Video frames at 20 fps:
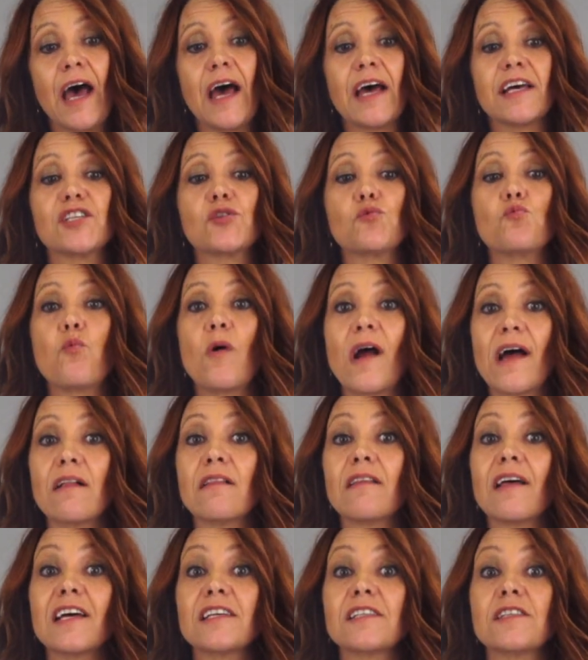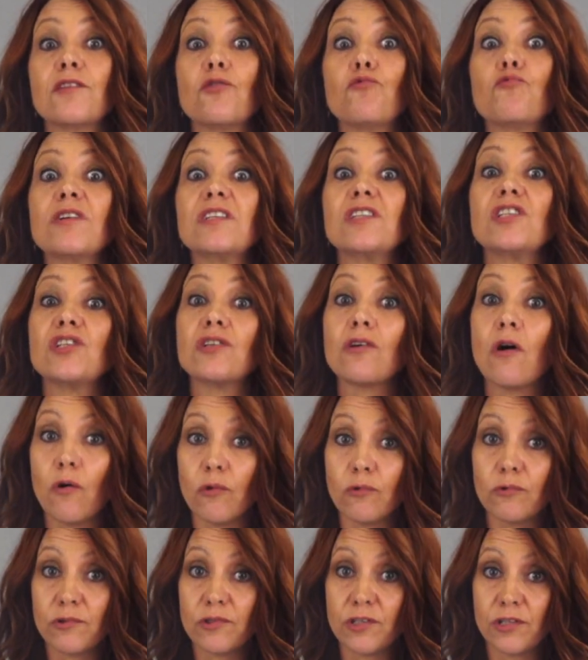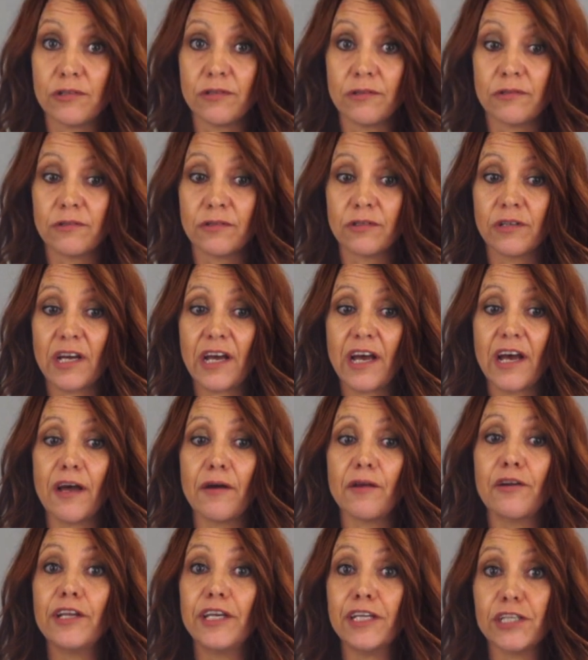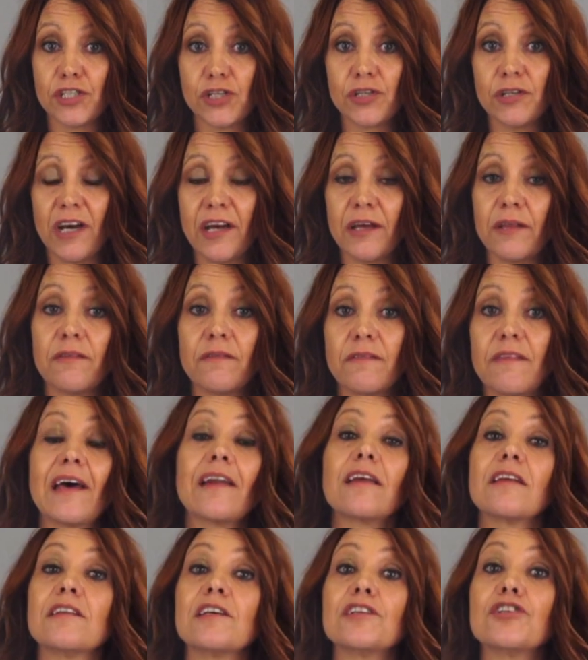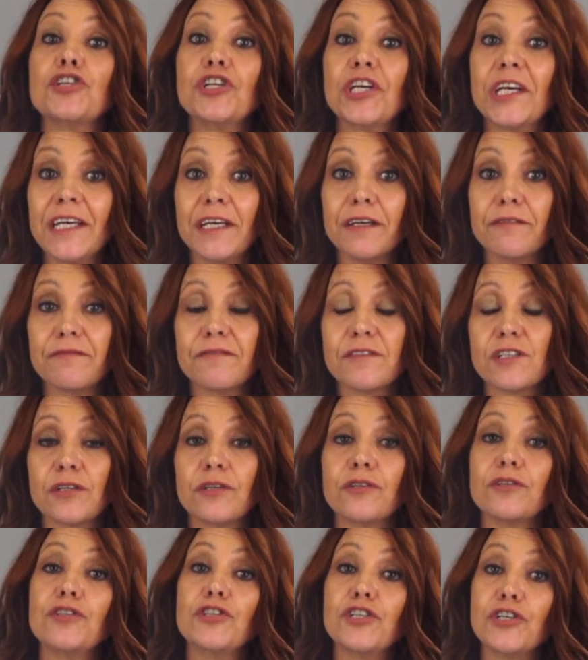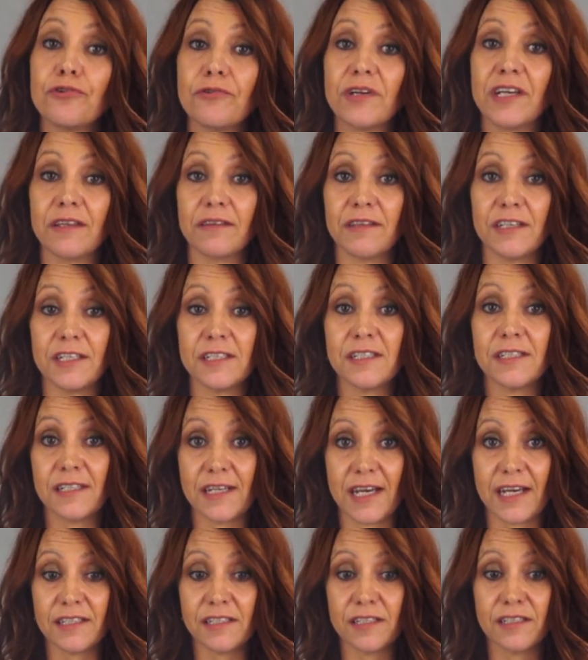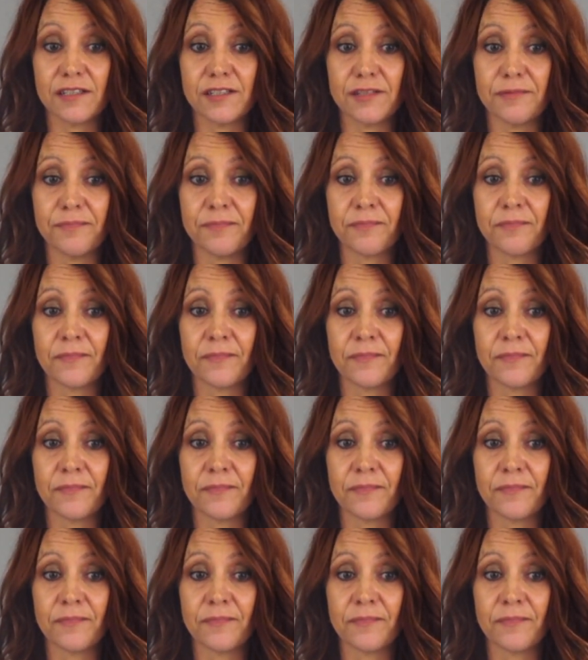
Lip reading: as well as the result that it achieved during these tests.